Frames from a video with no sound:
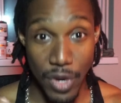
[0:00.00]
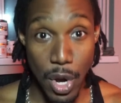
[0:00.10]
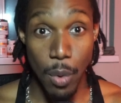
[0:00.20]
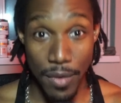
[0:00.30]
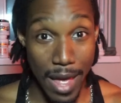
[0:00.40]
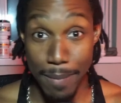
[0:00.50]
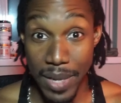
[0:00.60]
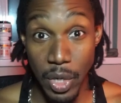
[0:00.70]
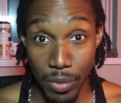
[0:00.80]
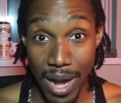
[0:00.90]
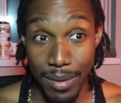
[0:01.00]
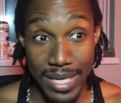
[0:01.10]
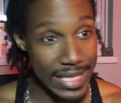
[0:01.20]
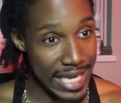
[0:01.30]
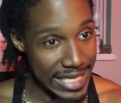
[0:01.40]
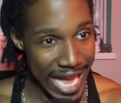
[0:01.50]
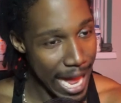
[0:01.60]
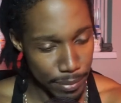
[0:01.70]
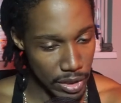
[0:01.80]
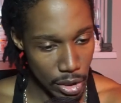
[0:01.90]
to know where that middle ground is. It's
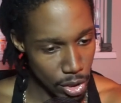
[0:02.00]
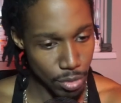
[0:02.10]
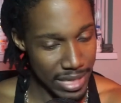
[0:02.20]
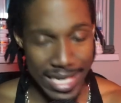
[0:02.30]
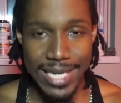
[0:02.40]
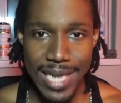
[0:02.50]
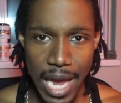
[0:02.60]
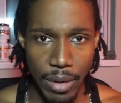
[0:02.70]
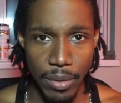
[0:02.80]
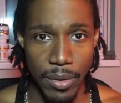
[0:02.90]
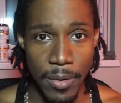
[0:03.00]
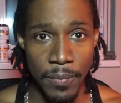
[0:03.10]
absolutely integral.